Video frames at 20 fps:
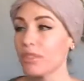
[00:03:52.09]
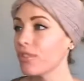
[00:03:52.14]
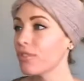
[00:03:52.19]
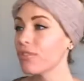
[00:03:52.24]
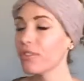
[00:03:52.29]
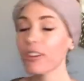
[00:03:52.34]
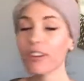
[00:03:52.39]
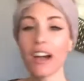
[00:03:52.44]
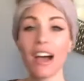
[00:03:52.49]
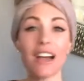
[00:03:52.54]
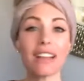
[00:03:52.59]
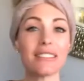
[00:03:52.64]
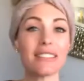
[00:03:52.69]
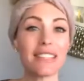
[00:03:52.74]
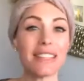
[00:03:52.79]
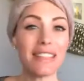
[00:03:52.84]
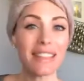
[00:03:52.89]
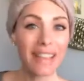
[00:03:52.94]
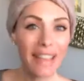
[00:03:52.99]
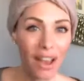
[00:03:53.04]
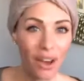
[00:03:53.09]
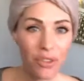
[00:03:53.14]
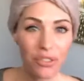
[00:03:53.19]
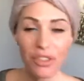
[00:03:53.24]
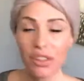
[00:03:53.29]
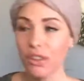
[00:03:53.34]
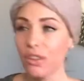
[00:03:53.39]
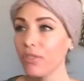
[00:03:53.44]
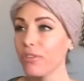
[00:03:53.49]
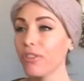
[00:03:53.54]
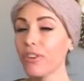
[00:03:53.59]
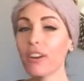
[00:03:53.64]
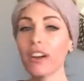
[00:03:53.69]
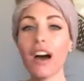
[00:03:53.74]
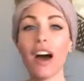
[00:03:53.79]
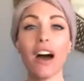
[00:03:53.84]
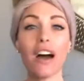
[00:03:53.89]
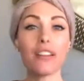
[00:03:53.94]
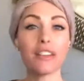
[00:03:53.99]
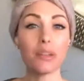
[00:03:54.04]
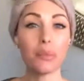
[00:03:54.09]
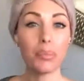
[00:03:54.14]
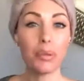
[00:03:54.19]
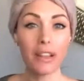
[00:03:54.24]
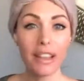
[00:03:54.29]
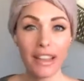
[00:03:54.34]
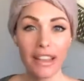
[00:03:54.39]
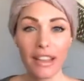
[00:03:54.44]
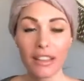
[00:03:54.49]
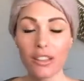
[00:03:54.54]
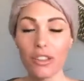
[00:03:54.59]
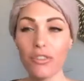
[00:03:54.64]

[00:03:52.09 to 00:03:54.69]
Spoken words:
You forgot to eat healthy. You forgot to plan.